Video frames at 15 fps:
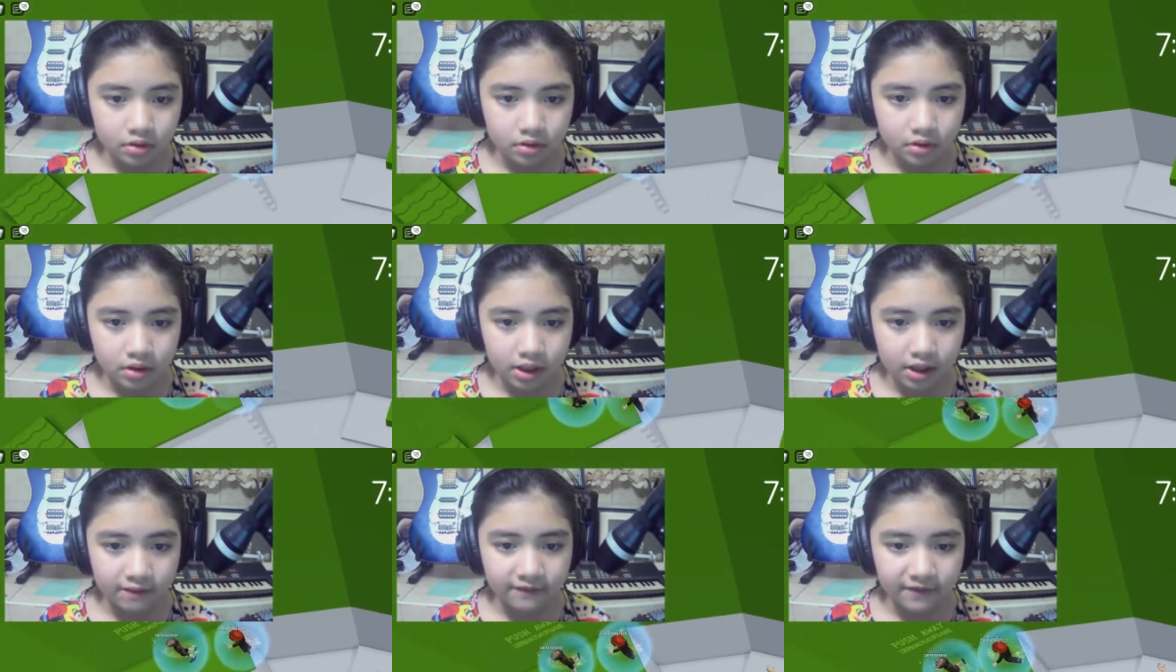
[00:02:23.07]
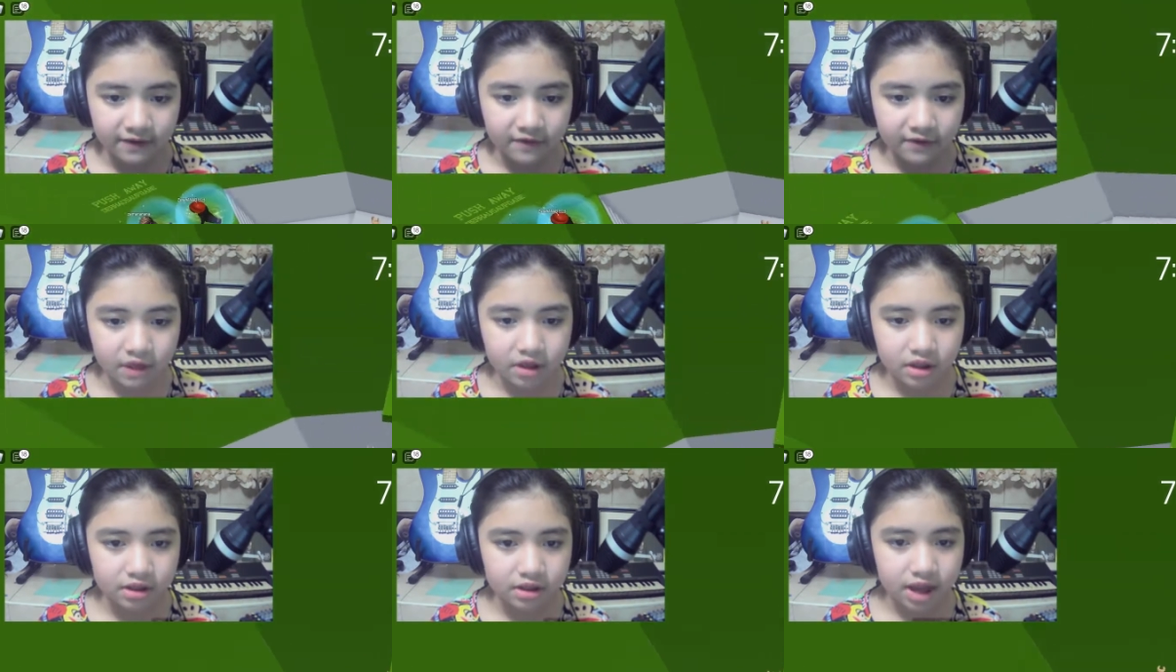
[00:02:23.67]
if I
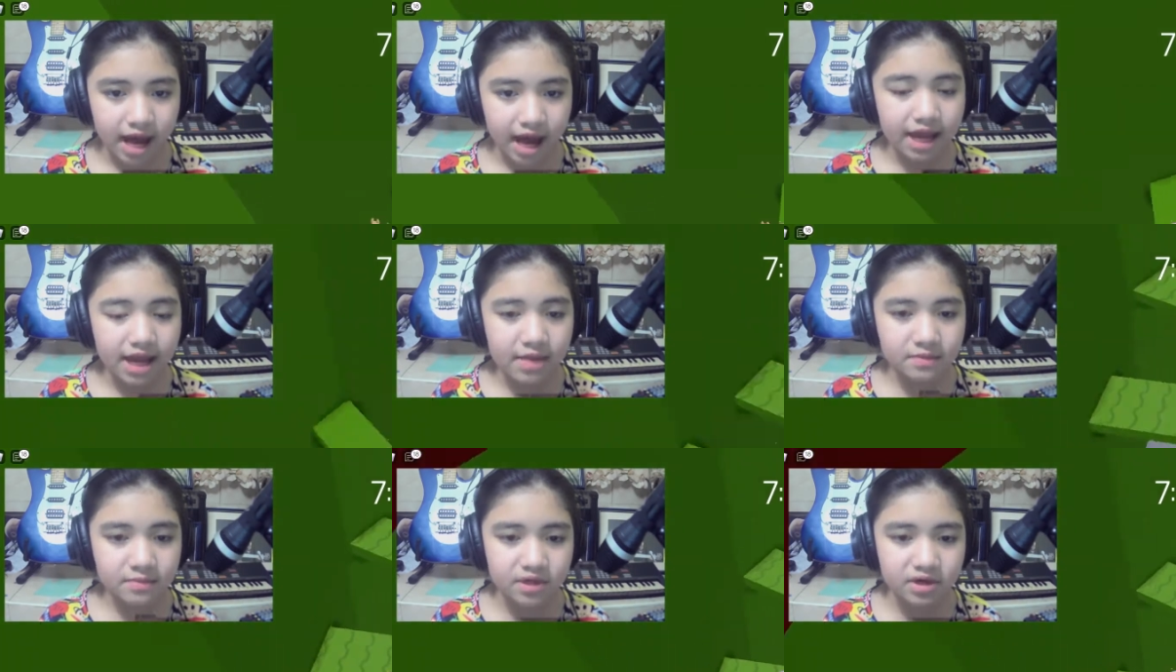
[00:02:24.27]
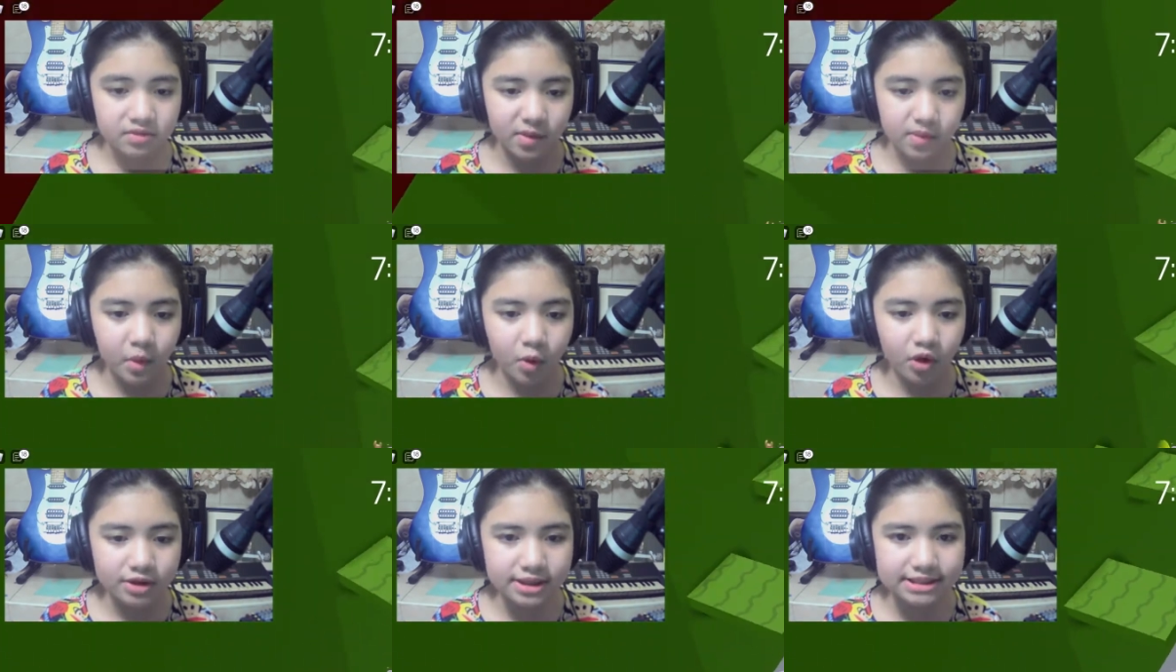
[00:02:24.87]
fall, I am gonna
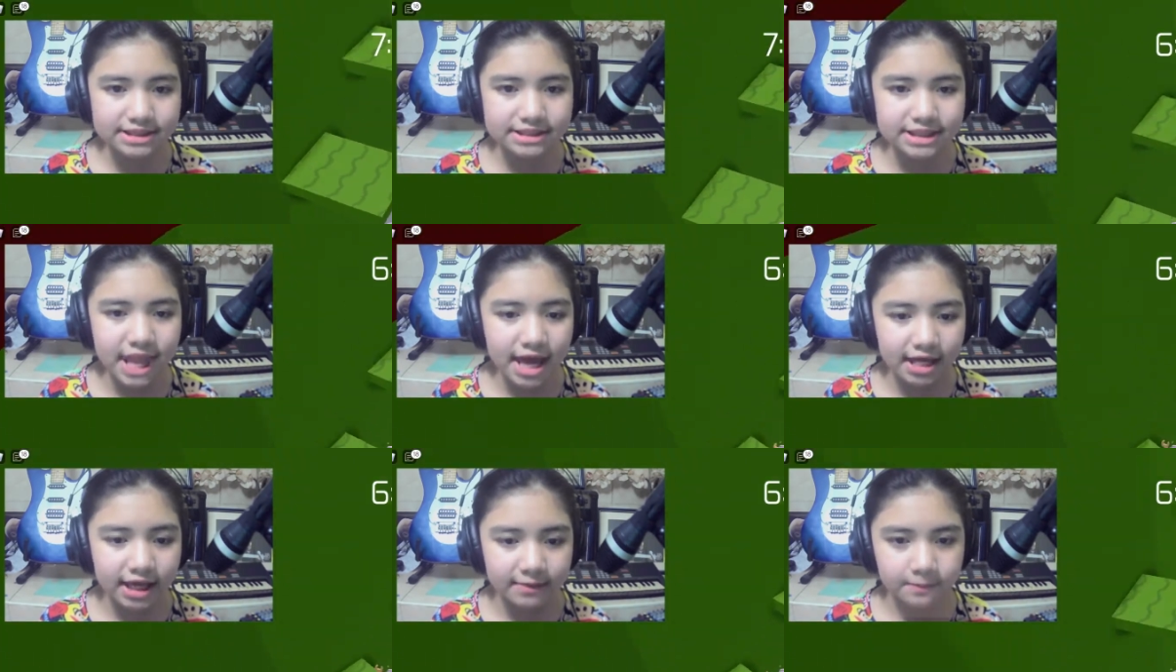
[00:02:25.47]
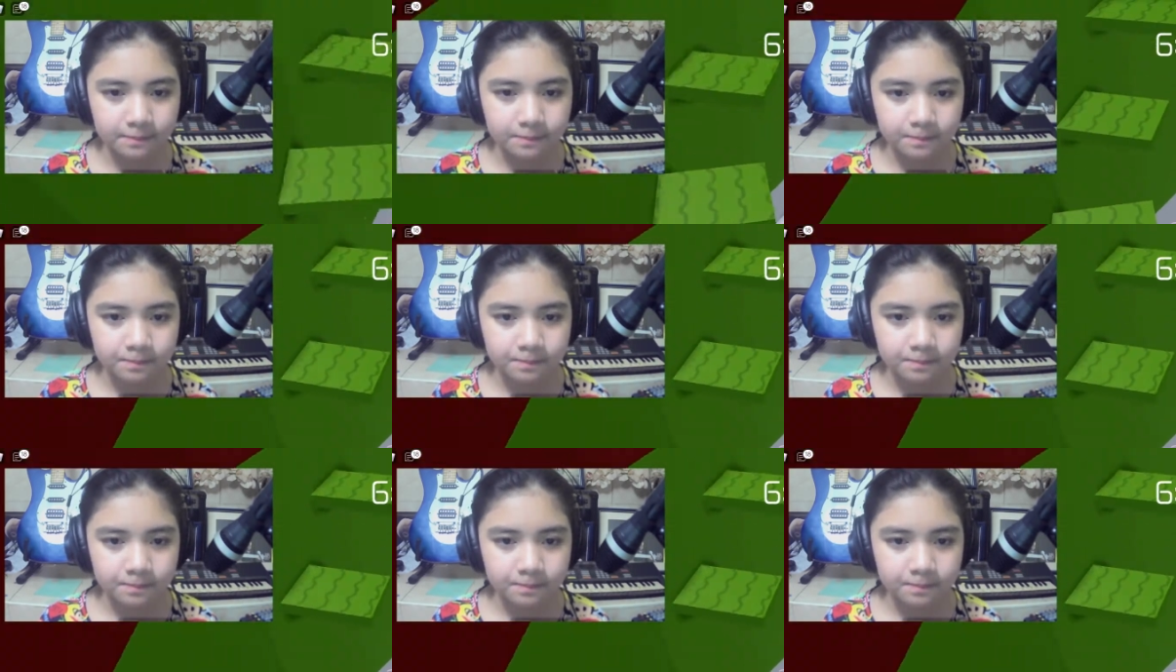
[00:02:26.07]
report this game.